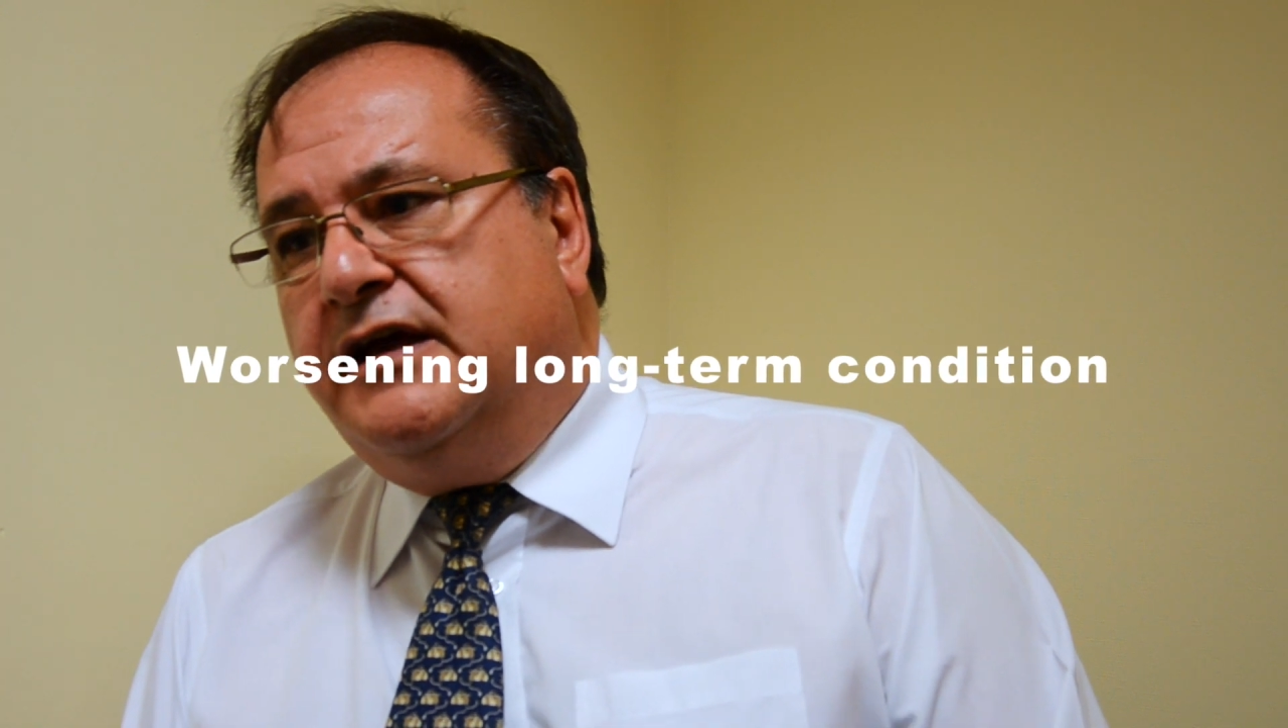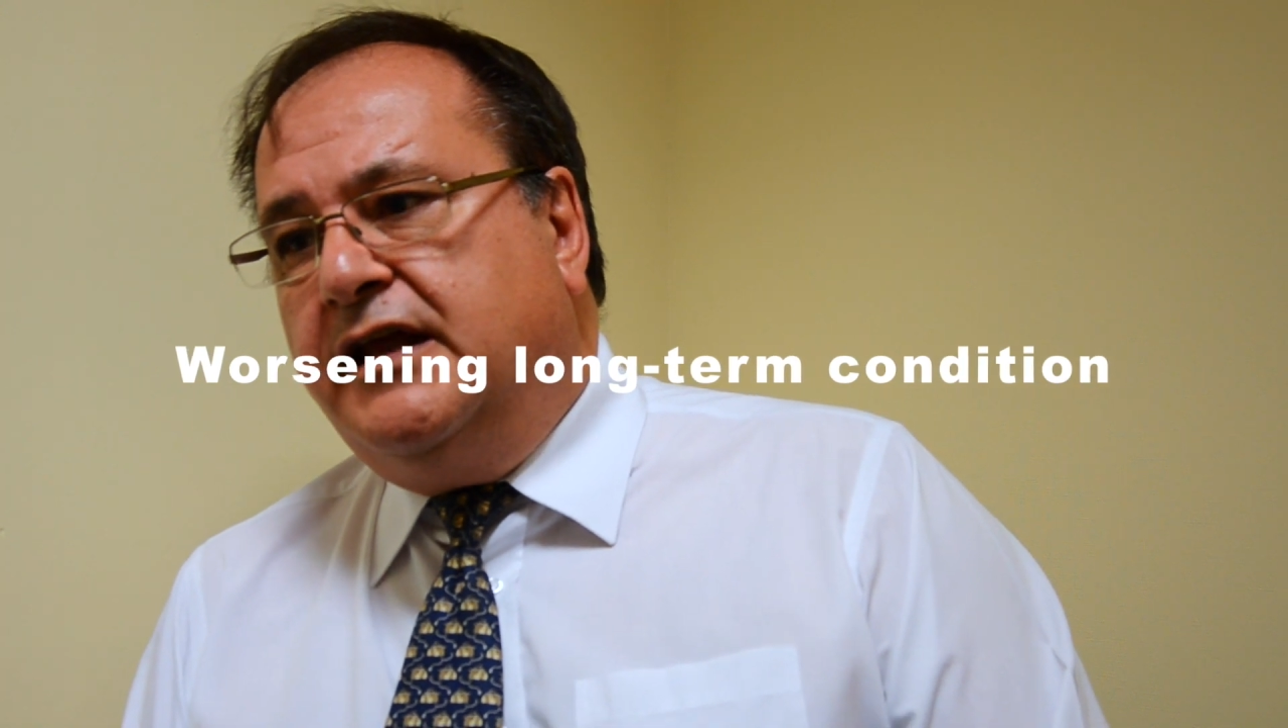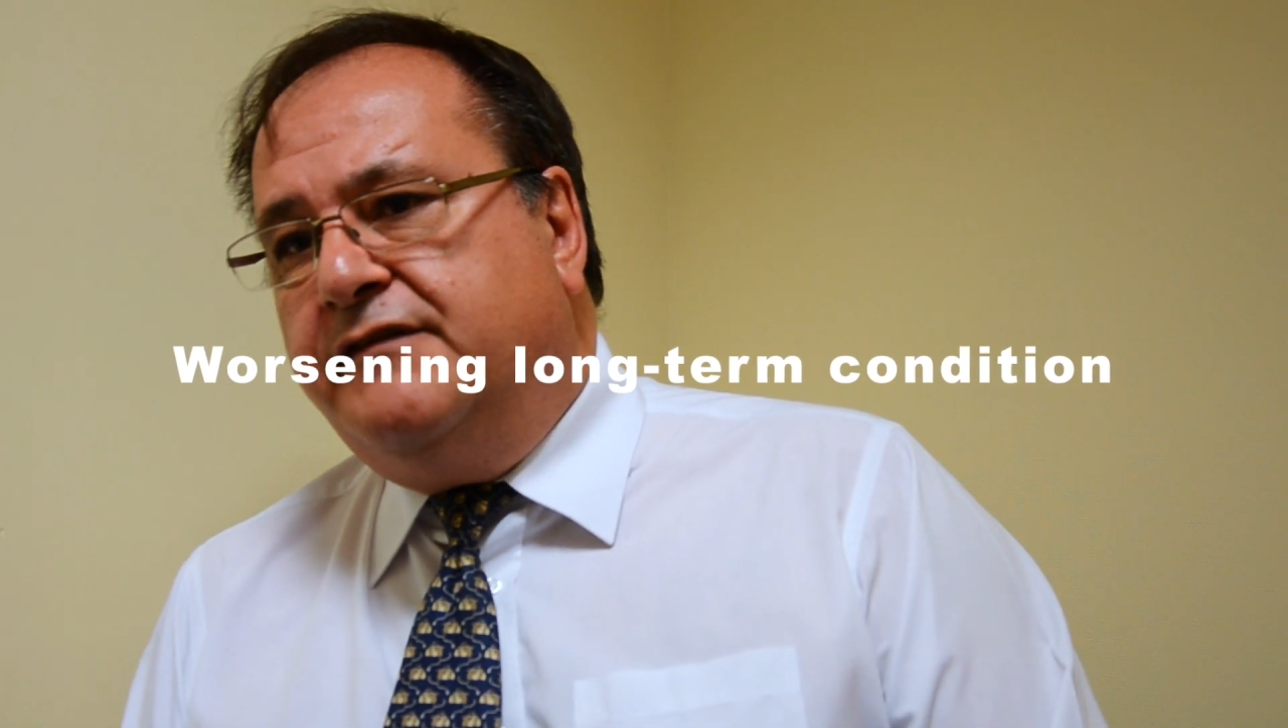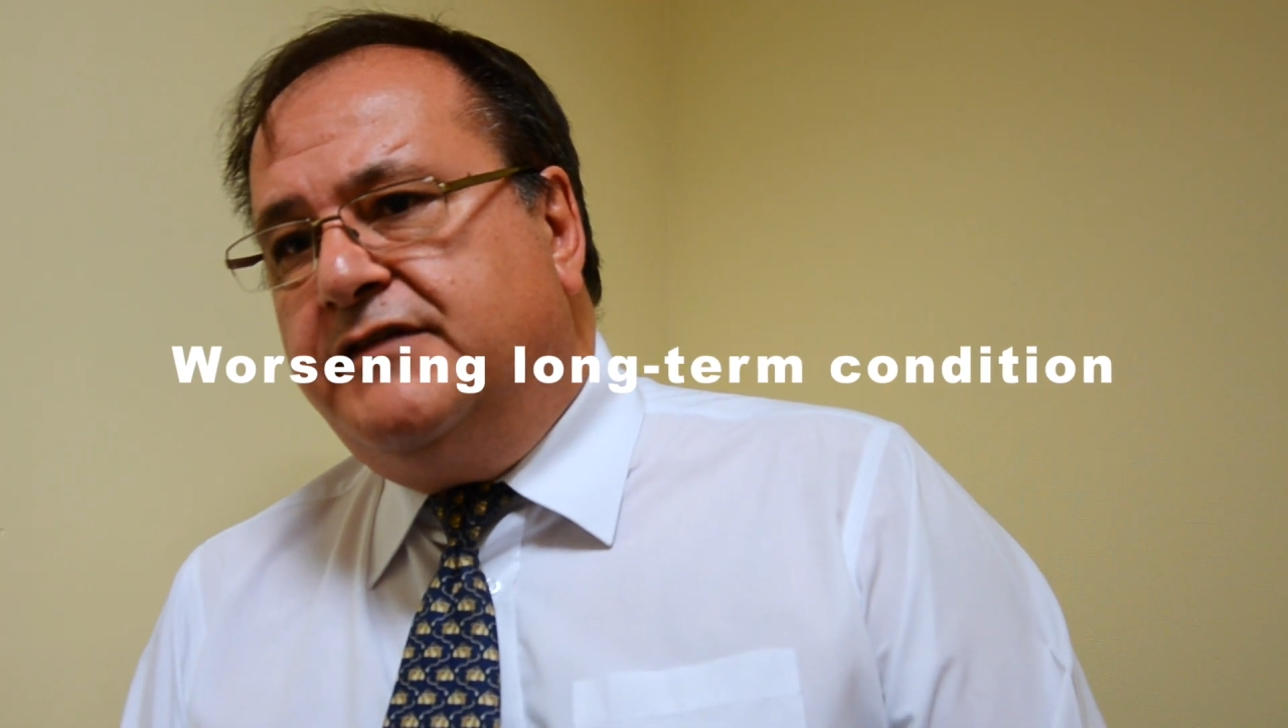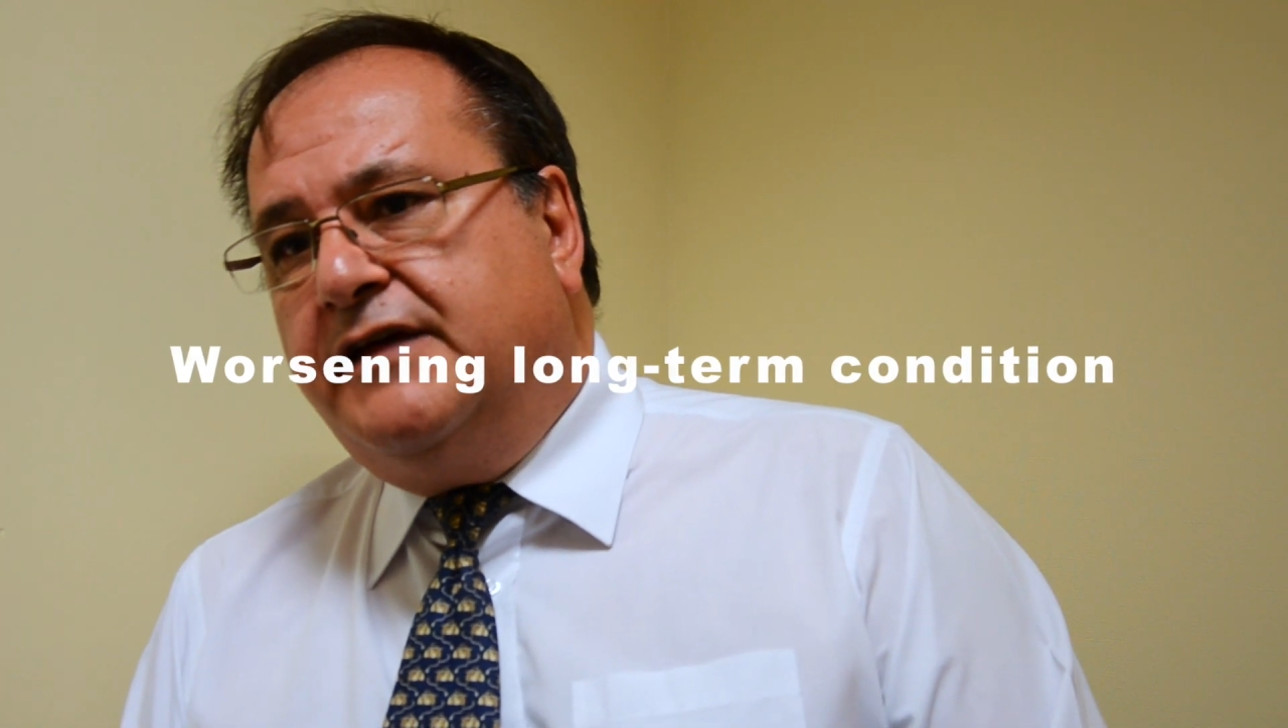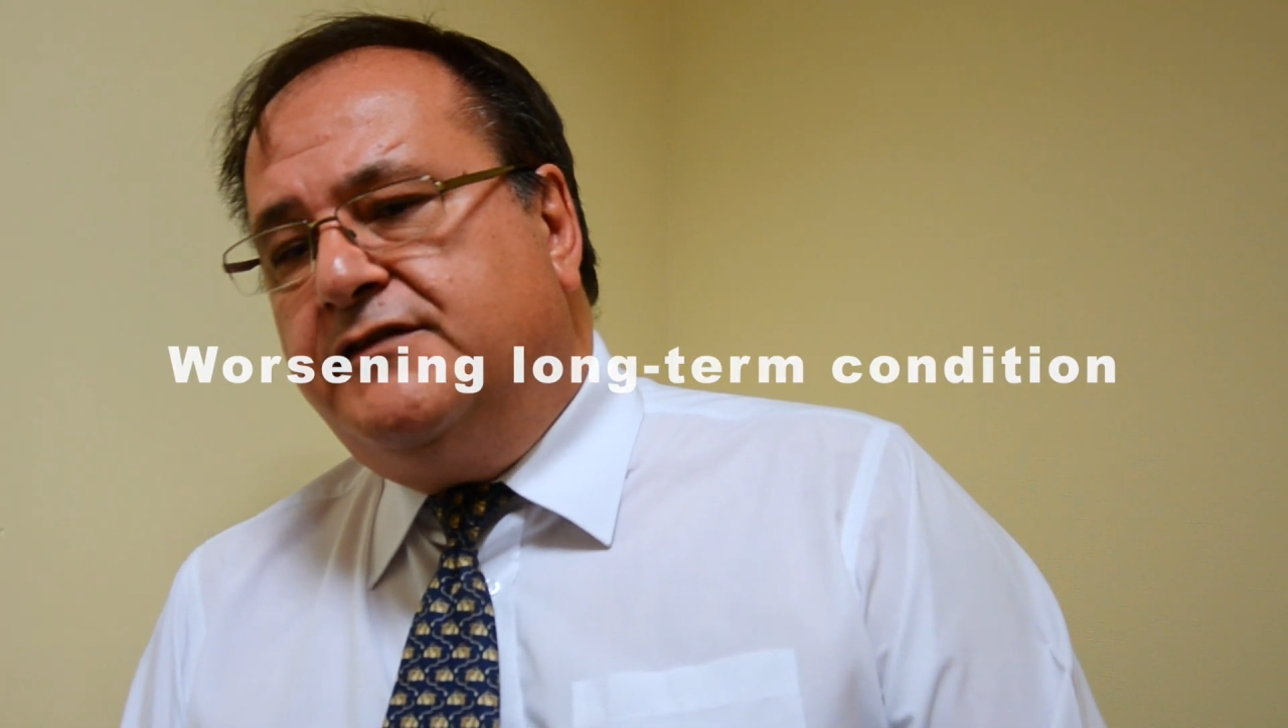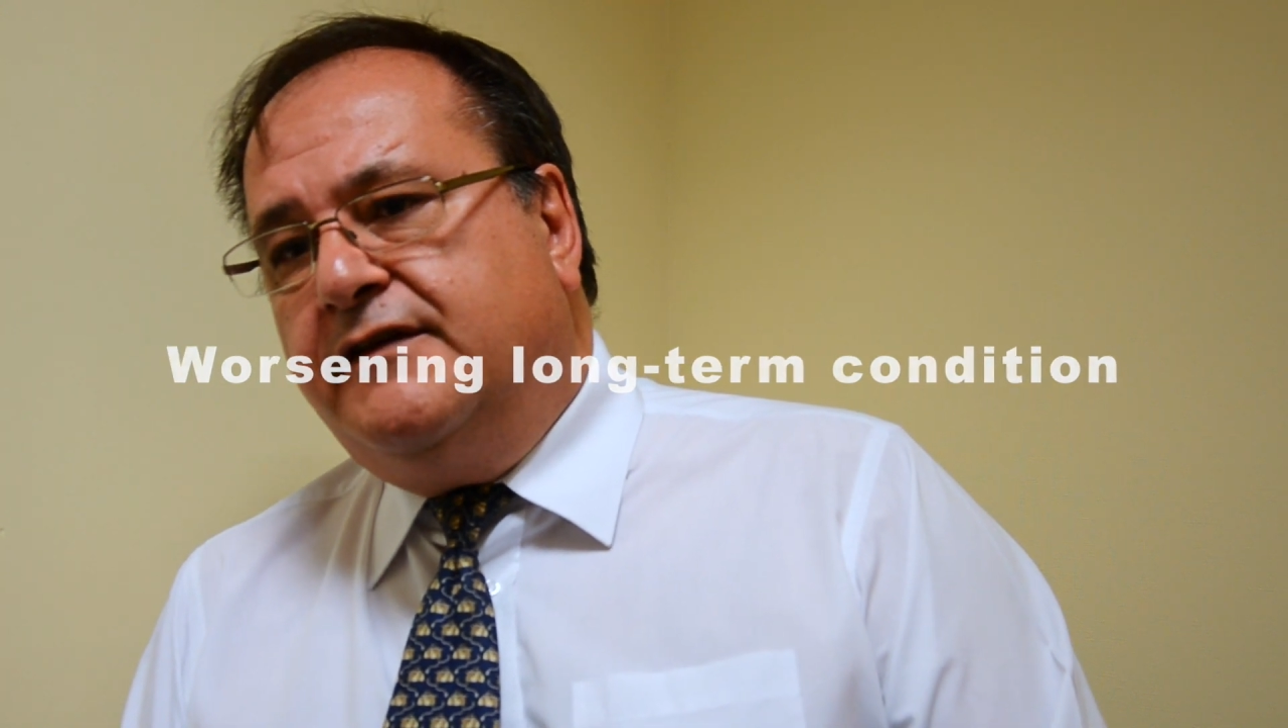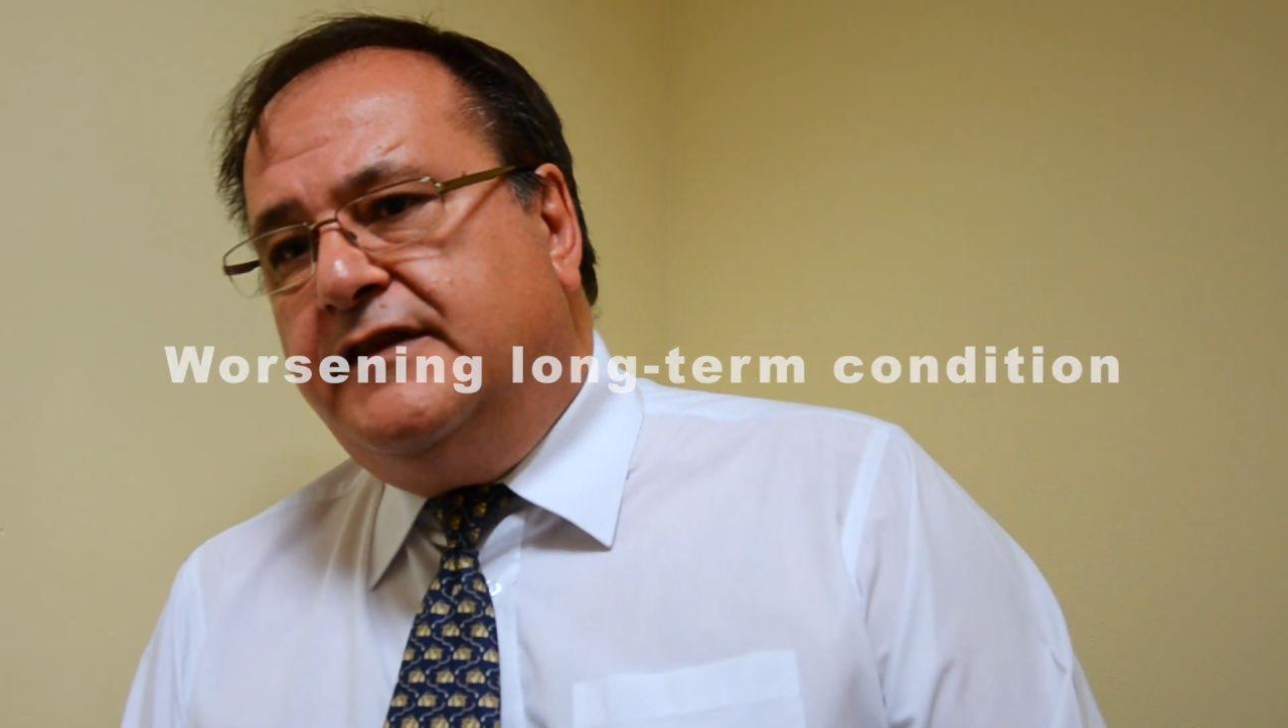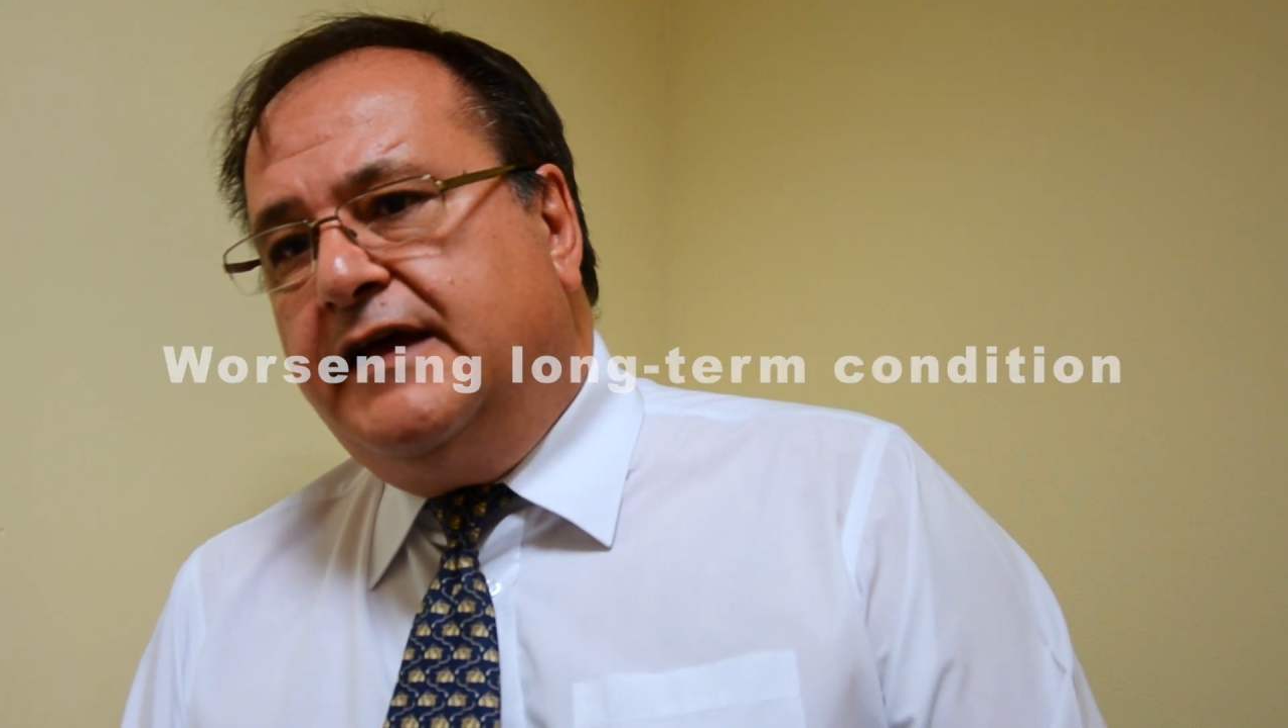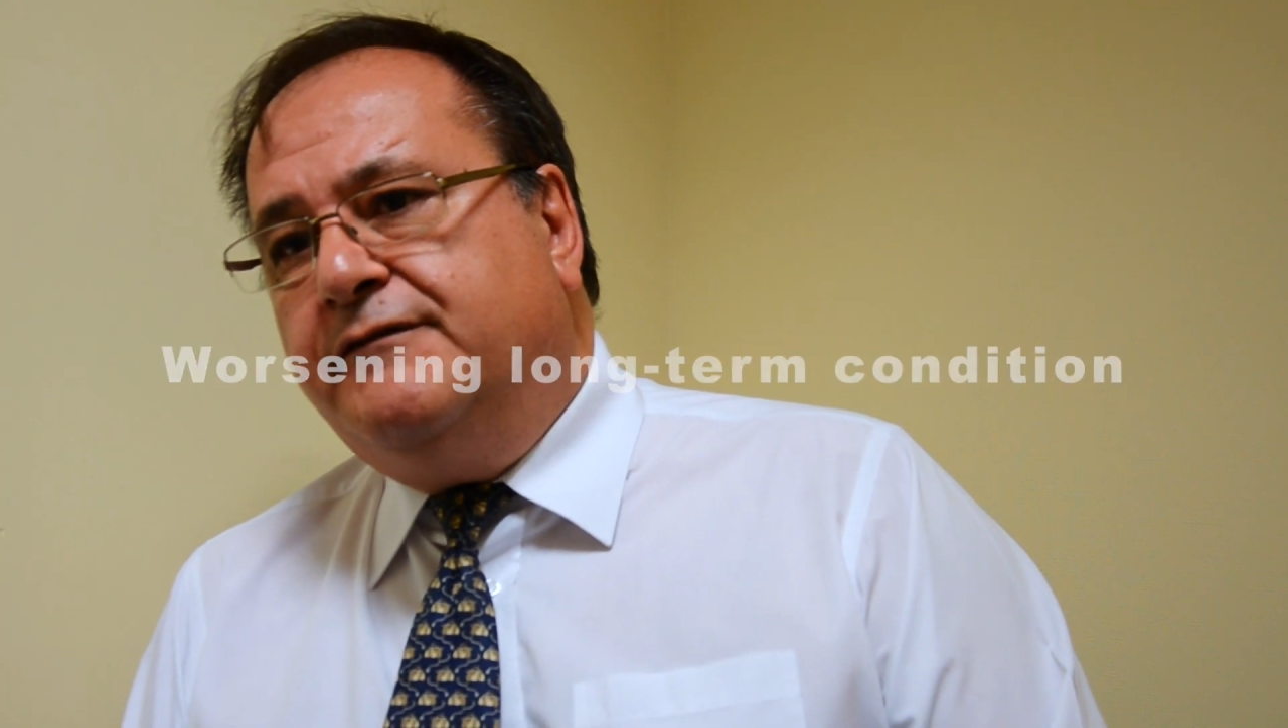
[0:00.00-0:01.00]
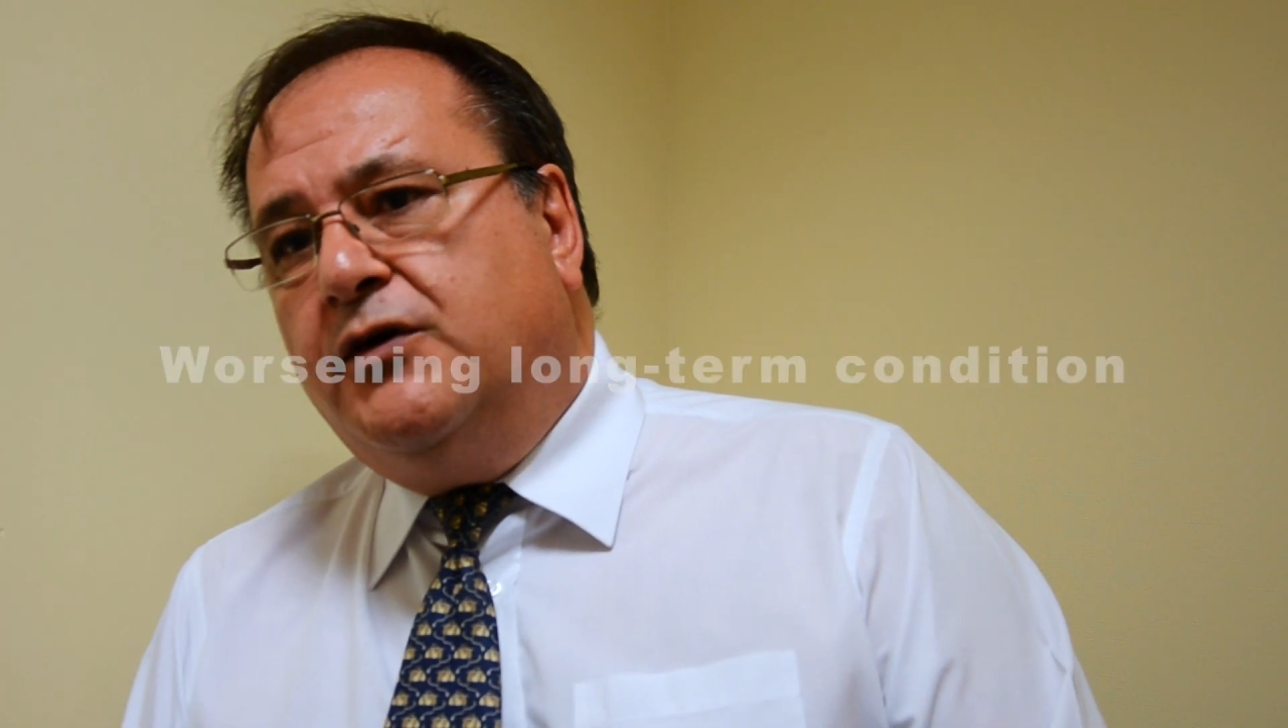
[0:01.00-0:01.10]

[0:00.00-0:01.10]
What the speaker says: and if they've